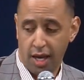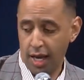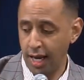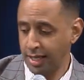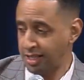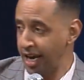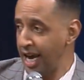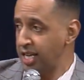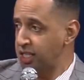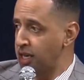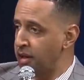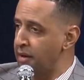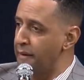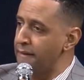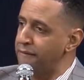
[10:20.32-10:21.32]
It takes
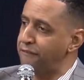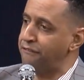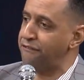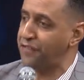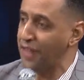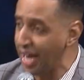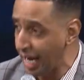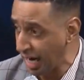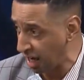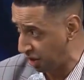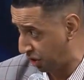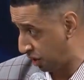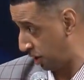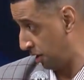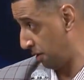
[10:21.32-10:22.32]
faith.
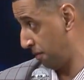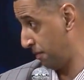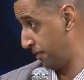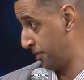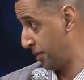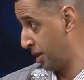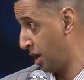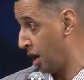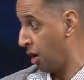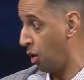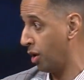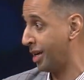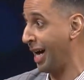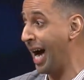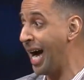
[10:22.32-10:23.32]

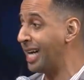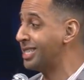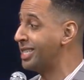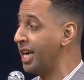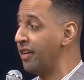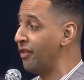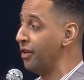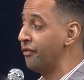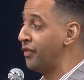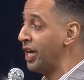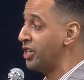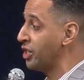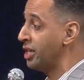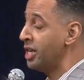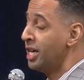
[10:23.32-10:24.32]
God's given
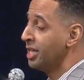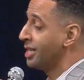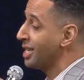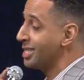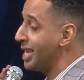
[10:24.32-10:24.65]
vision does